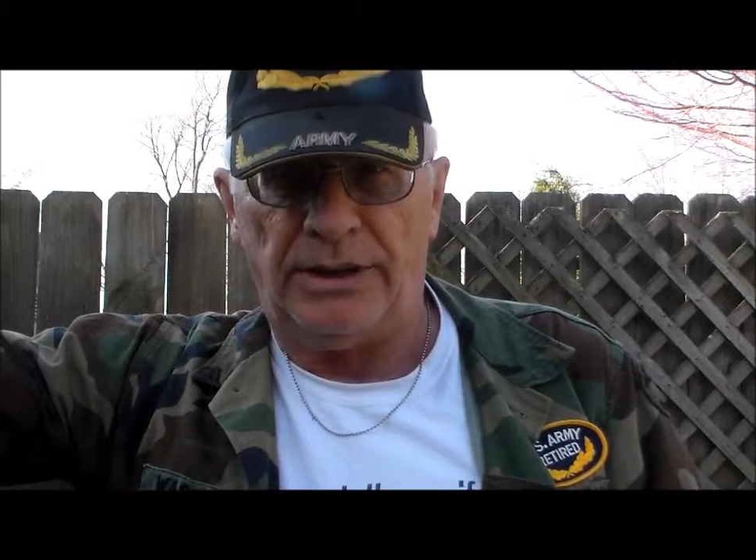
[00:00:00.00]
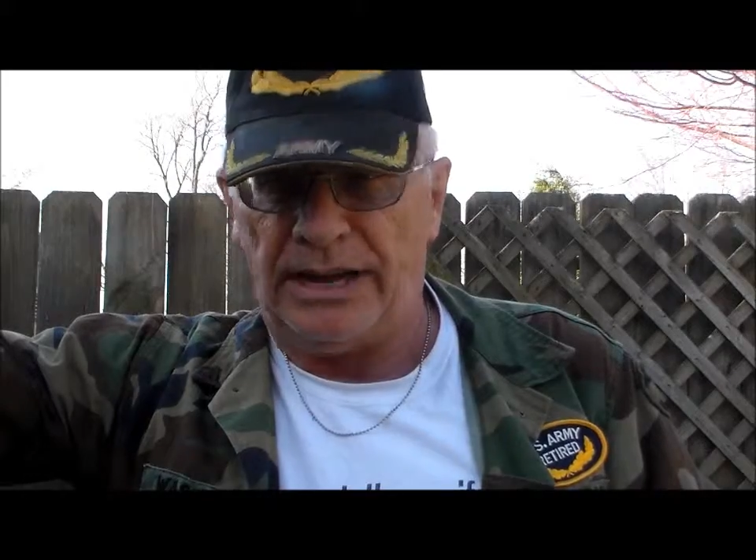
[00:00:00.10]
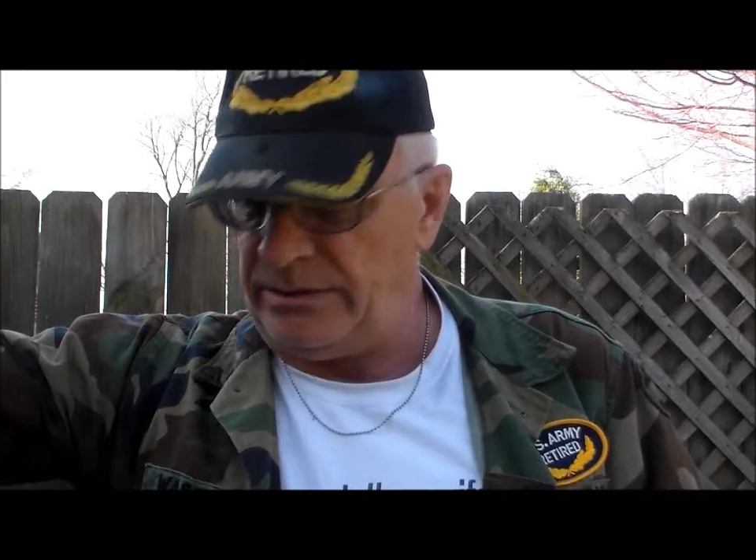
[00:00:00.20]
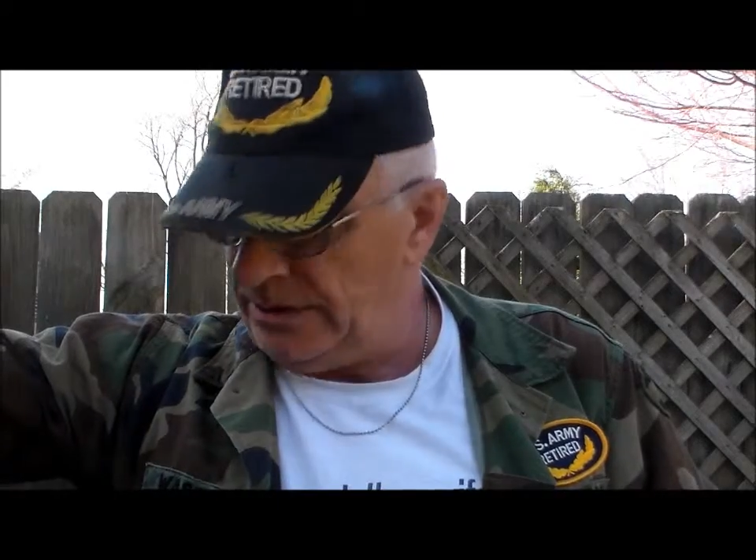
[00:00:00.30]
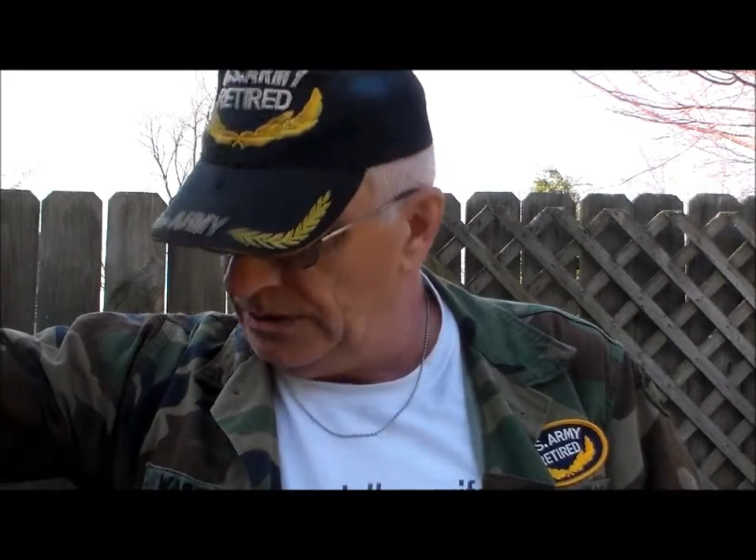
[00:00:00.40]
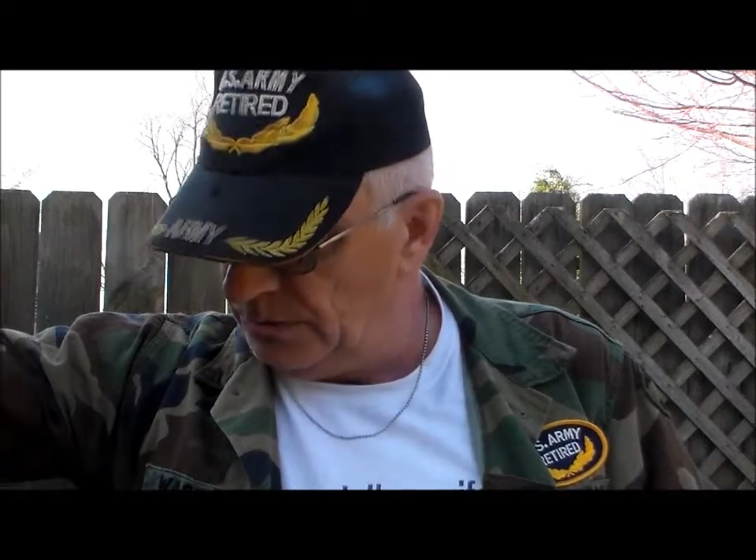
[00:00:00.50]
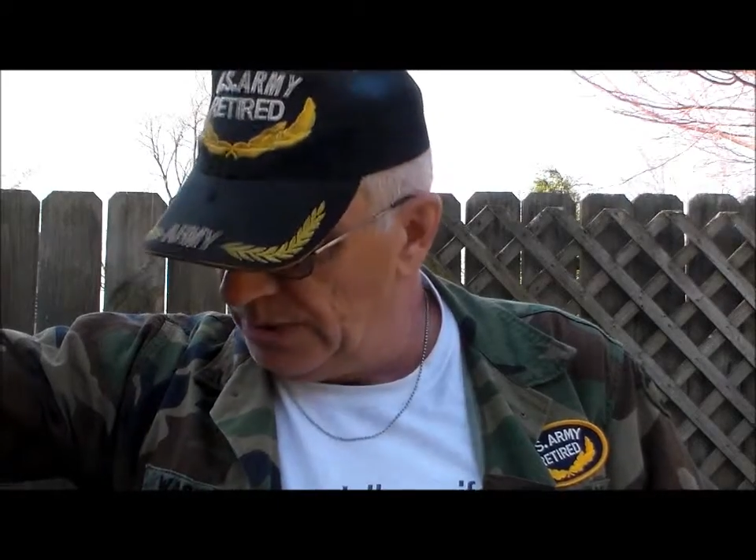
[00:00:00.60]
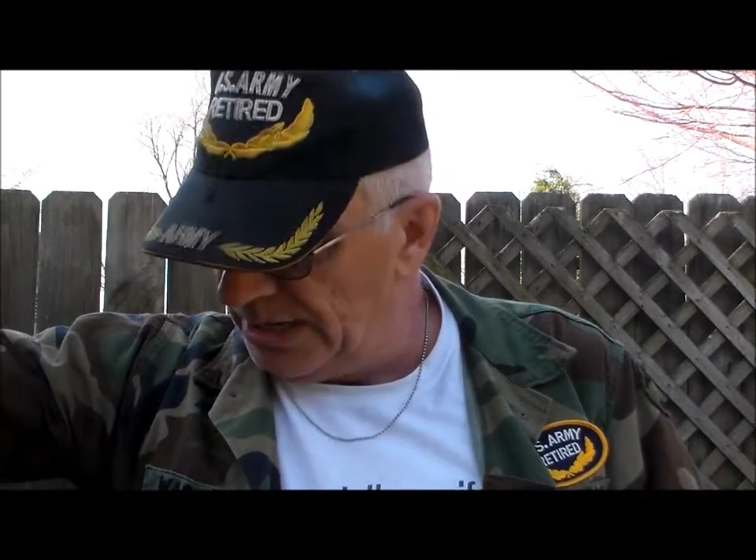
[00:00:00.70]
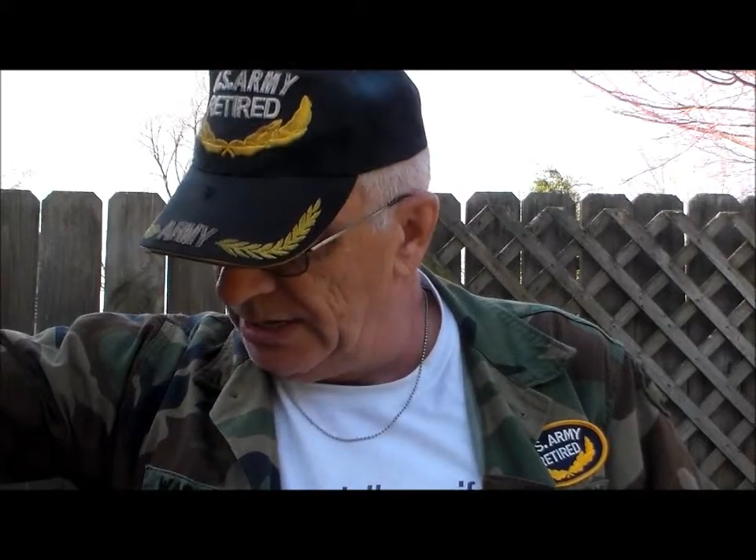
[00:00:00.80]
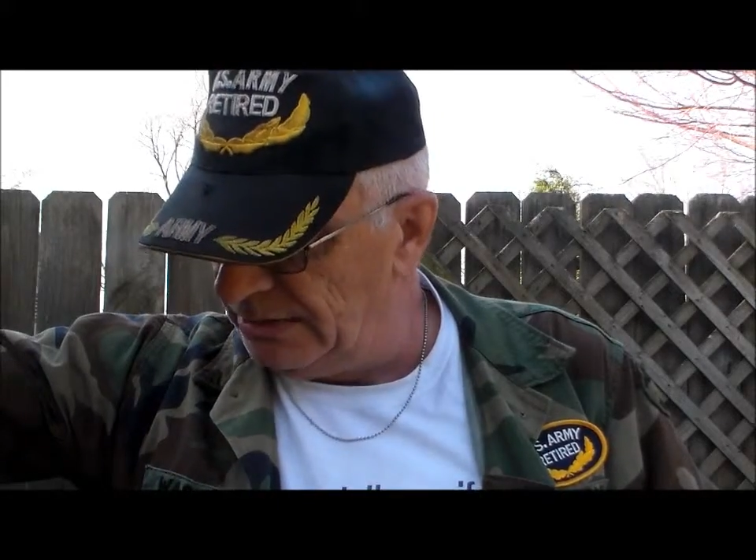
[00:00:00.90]
about in the
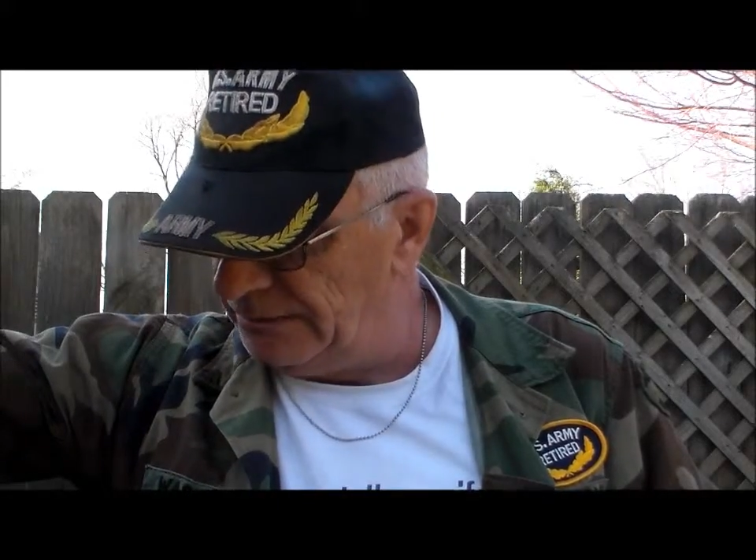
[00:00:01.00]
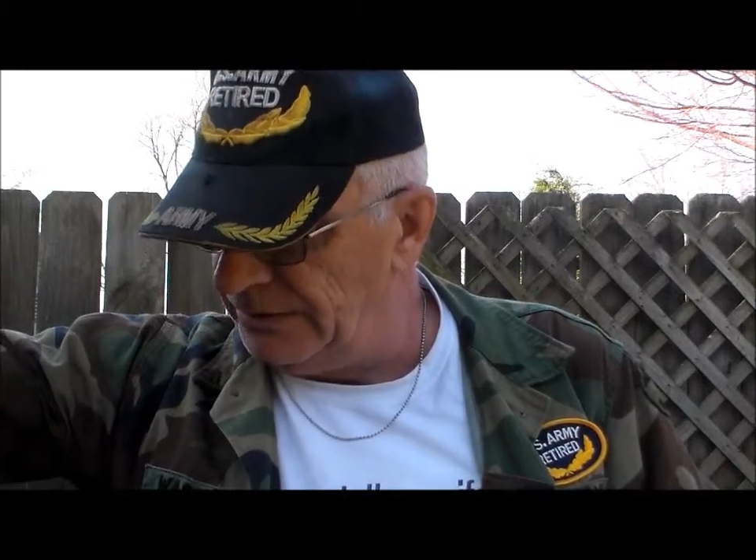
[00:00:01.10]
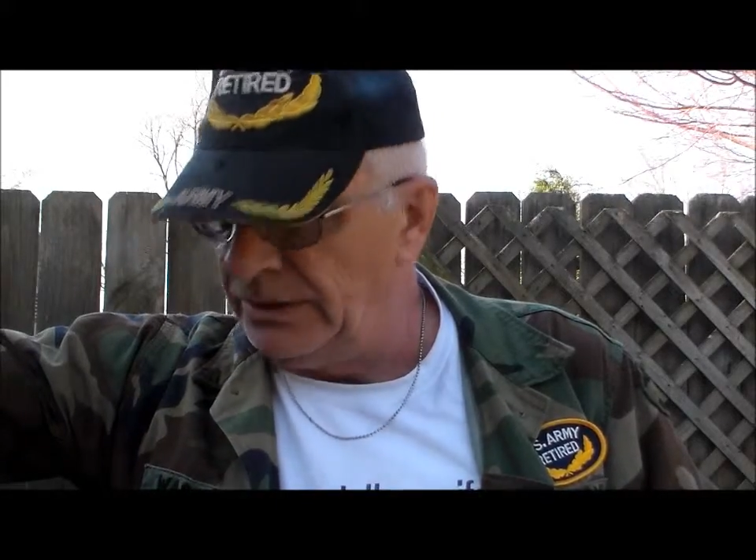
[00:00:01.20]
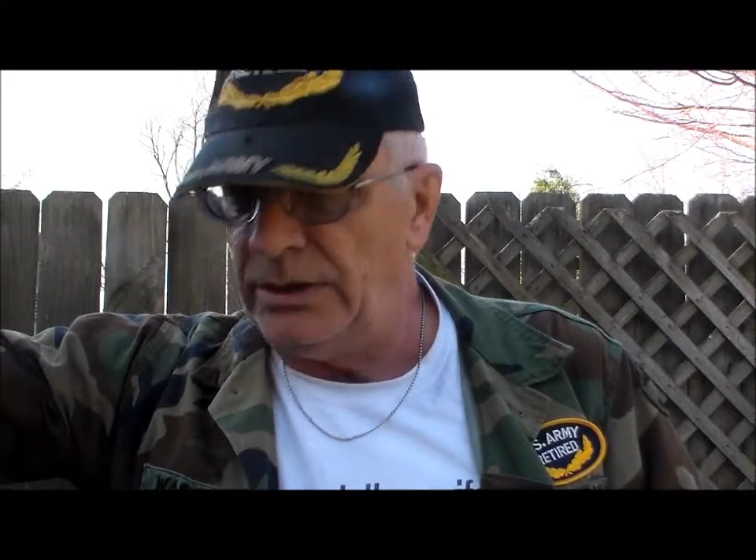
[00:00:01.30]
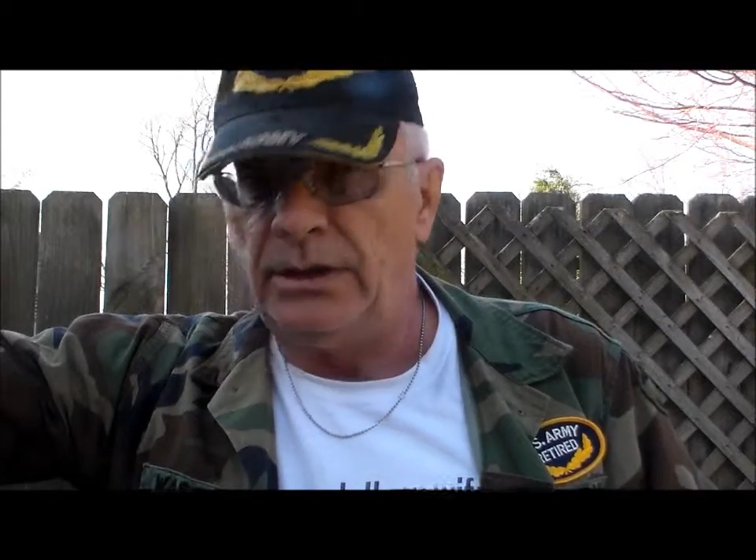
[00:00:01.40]
way of